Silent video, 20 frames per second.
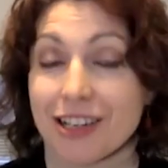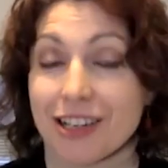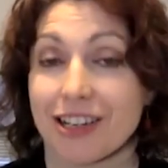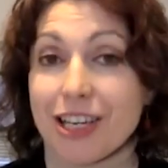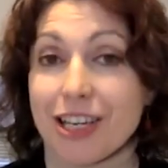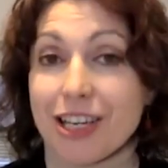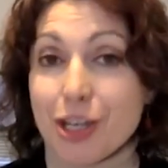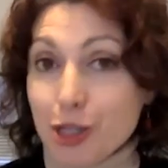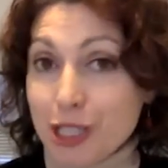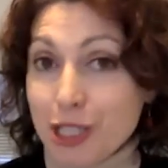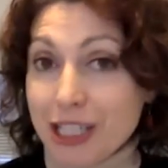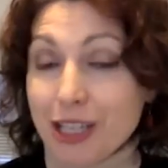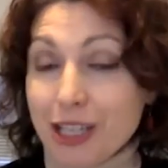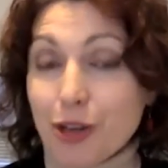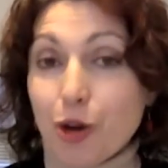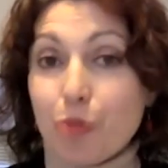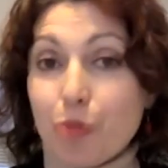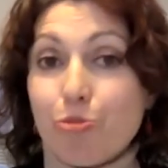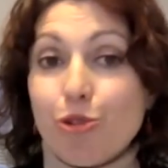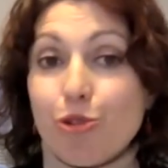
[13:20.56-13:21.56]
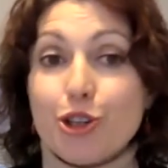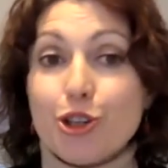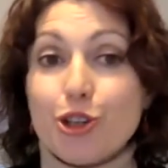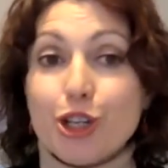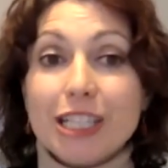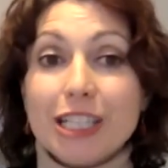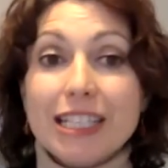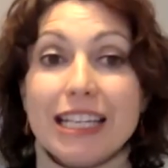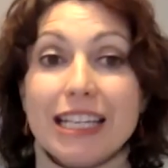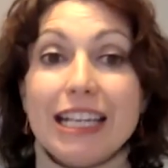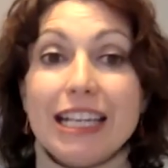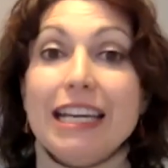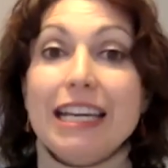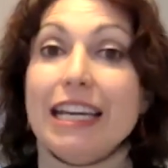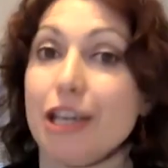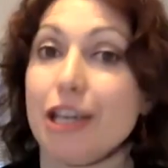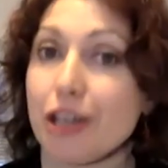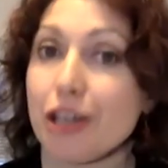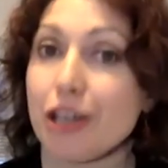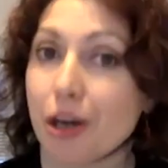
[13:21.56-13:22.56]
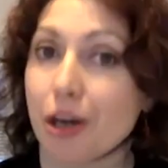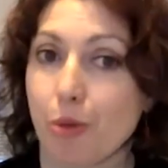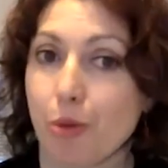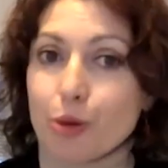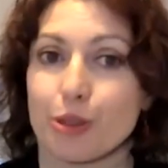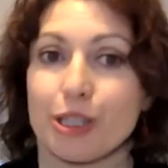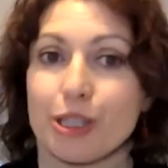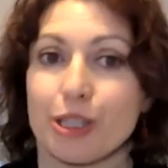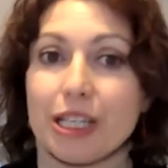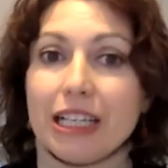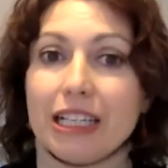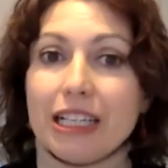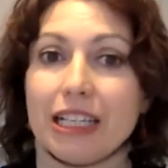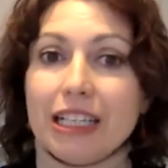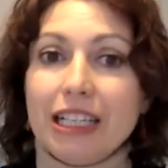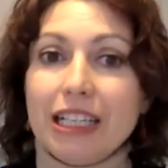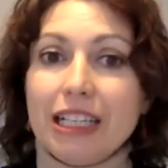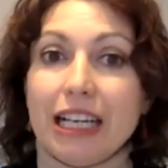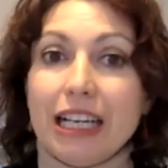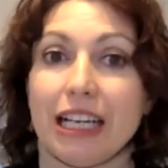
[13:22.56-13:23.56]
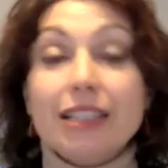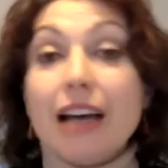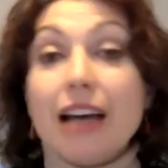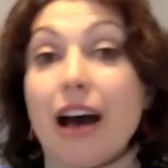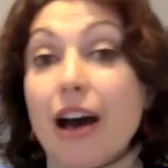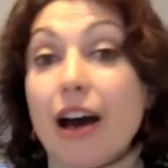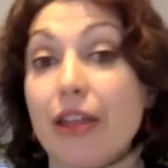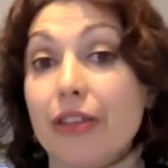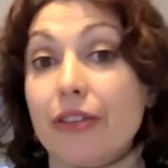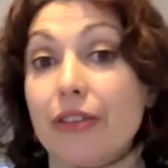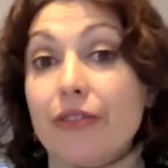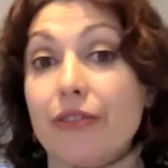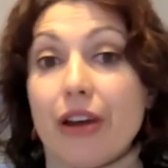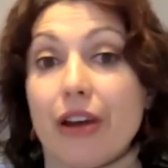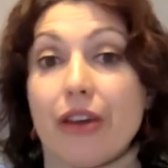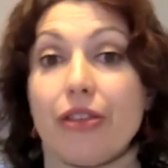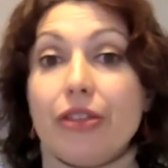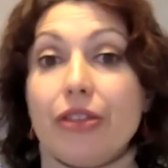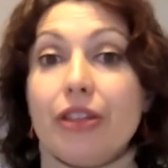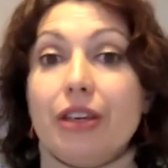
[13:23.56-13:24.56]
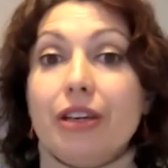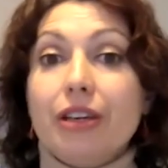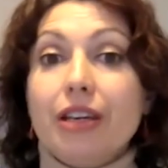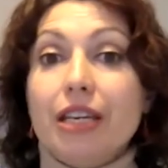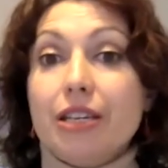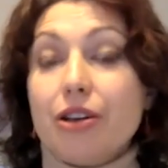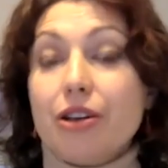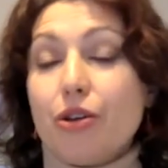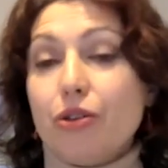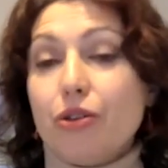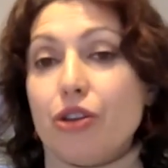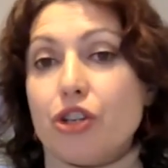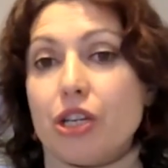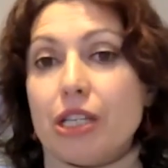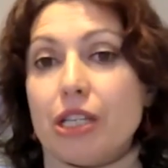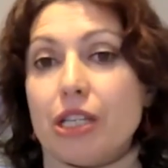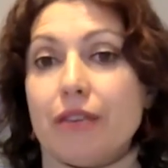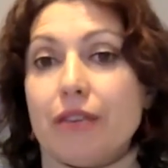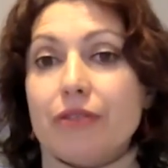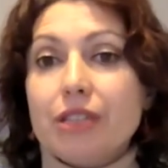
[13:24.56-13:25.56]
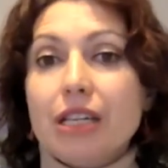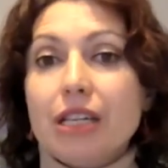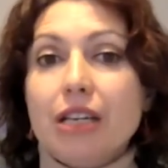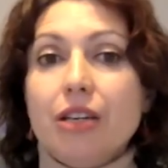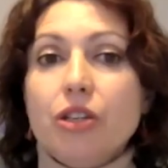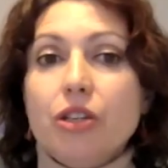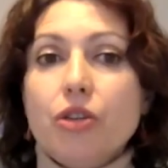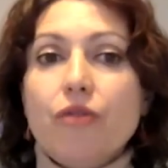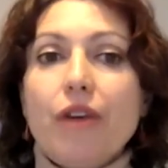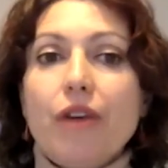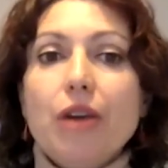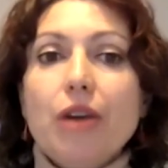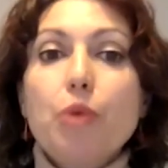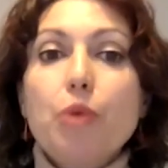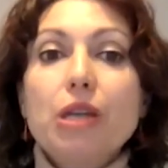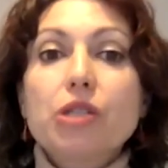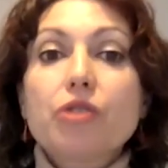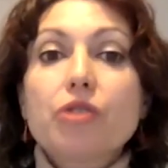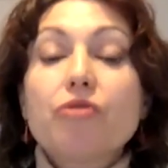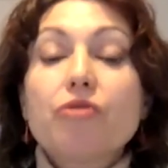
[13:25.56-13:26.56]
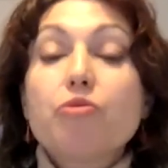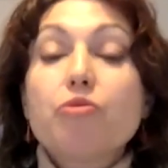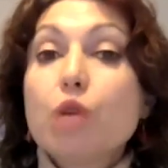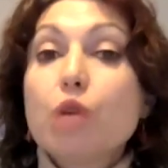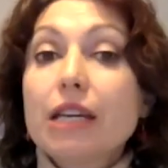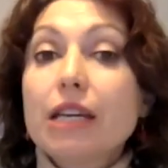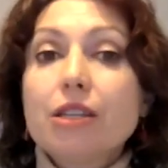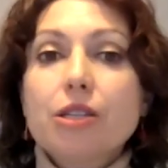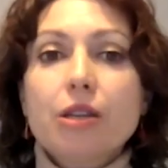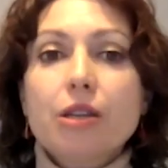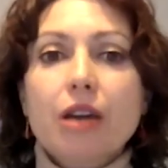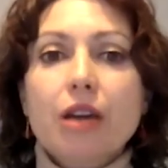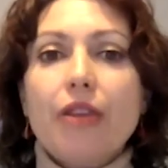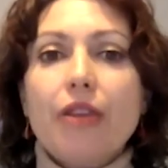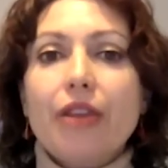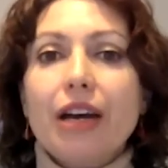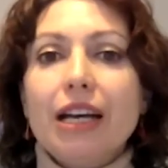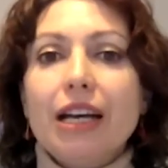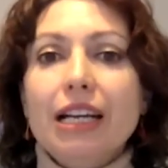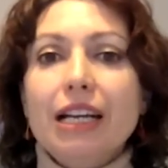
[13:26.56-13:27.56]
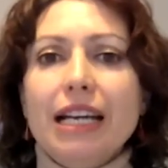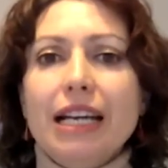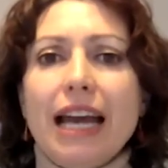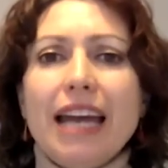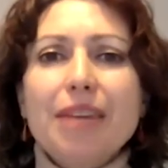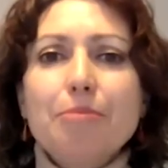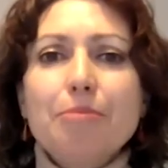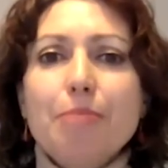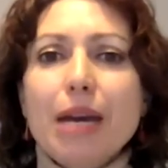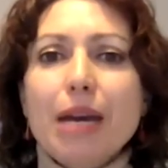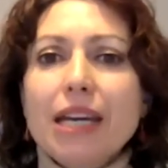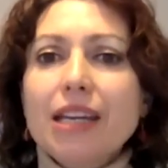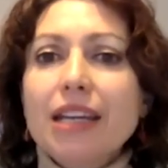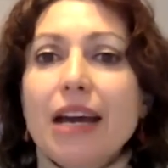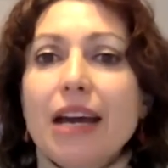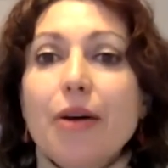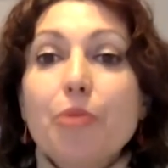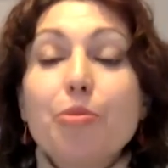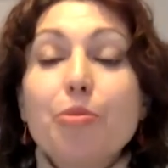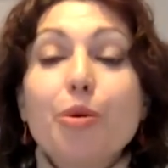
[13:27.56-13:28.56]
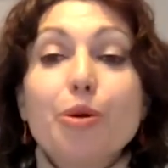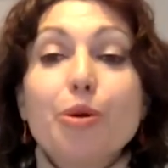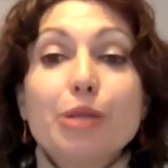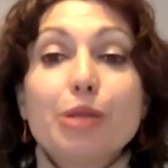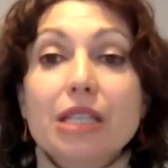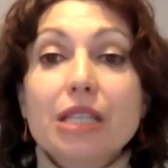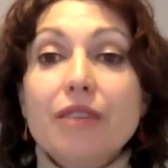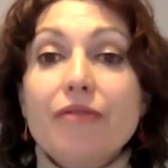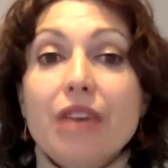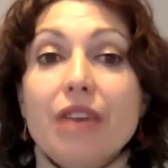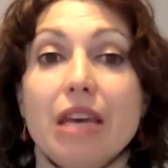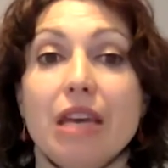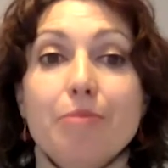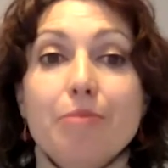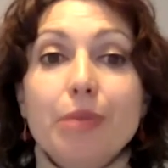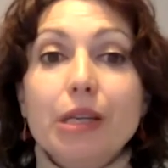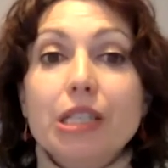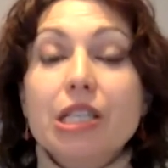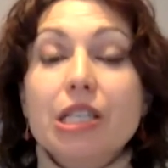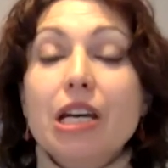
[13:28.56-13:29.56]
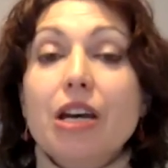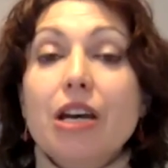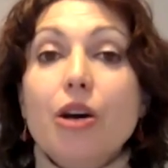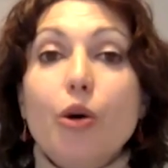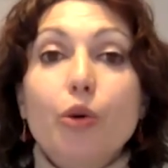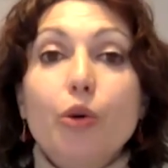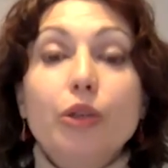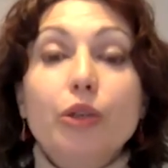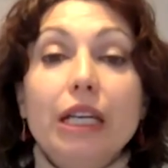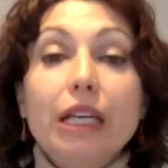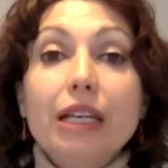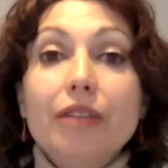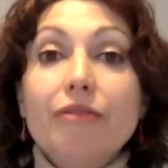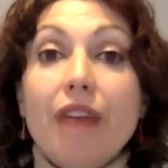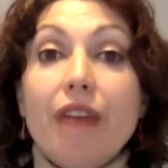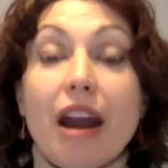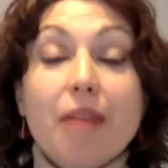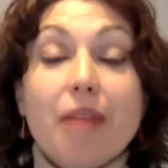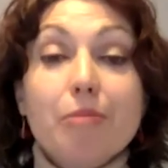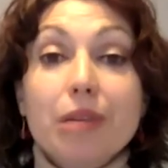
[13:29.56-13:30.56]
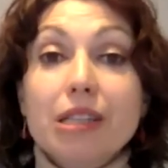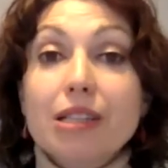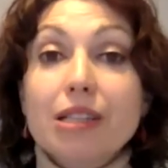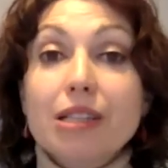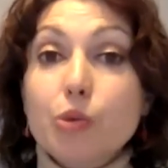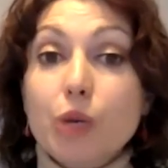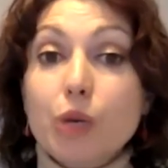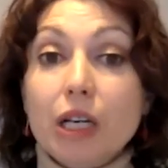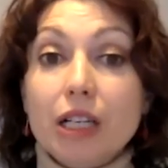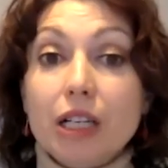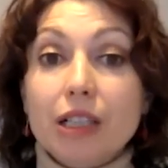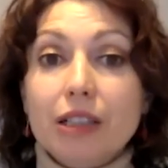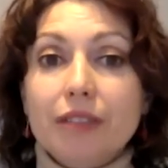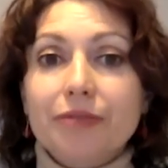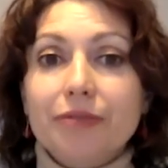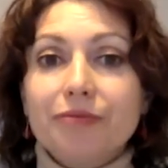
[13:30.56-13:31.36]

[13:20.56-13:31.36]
EcoSynagogue project, EcoMosque, and other faith eco-initiatives to find ways of working together and making our positive impact on the environment as well.